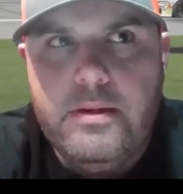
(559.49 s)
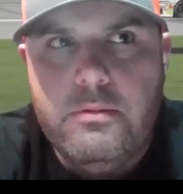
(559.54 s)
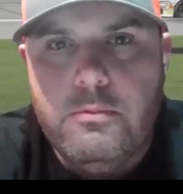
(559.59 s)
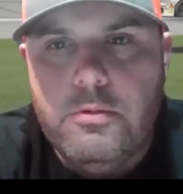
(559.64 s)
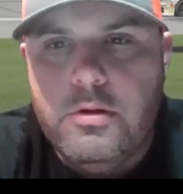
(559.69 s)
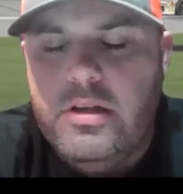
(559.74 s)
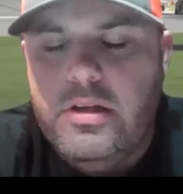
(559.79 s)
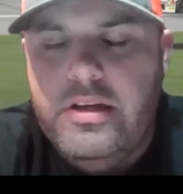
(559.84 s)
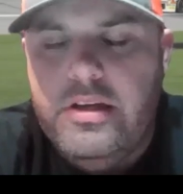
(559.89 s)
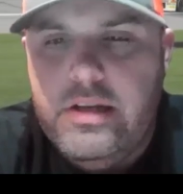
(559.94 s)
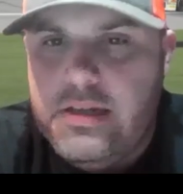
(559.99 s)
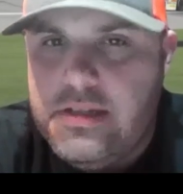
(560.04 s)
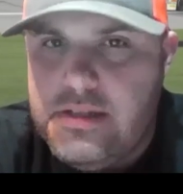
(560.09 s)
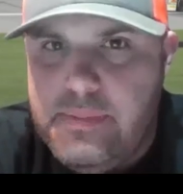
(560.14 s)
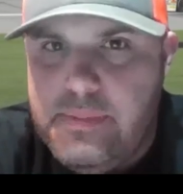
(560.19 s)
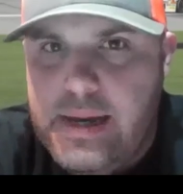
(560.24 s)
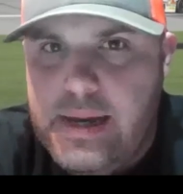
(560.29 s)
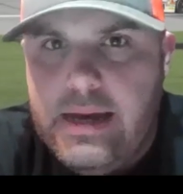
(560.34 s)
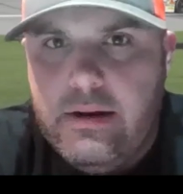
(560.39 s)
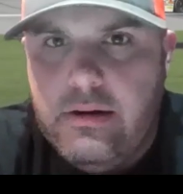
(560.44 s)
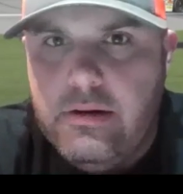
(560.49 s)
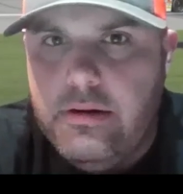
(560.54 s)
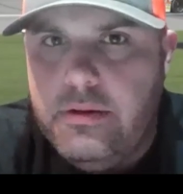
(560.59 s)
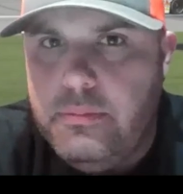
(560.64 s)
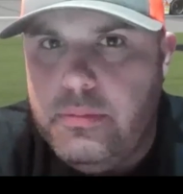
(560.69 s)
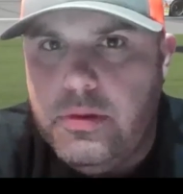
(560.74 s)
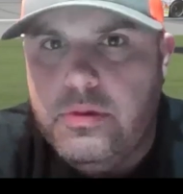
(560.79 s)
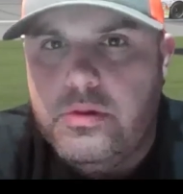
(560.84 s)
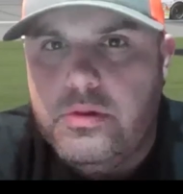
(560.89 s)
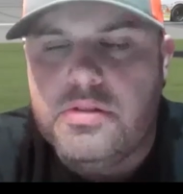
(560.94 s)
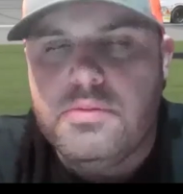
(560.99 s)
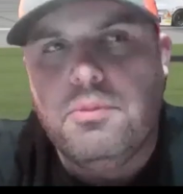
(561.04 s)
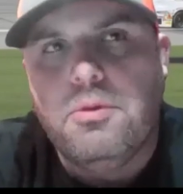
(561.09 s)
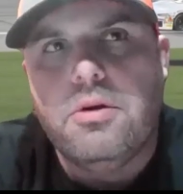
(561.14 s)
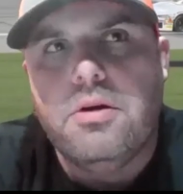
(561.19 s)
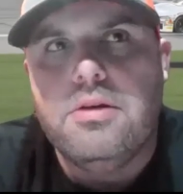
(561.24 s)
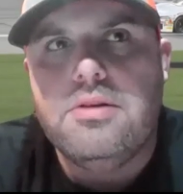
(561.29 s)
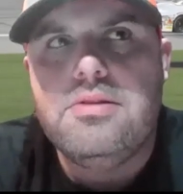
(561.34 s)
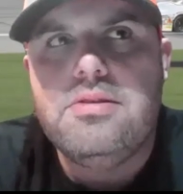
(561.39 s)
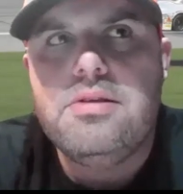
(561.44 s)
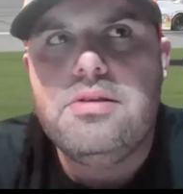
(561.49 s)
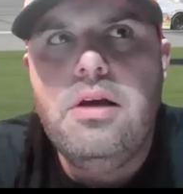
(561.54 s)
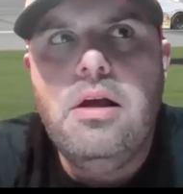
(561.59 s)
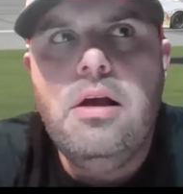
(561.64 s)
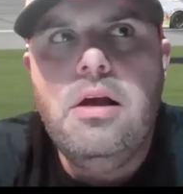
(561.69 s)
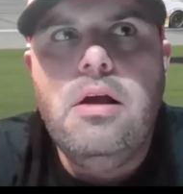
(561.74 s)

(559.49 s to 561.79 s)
really does matter in motorsports.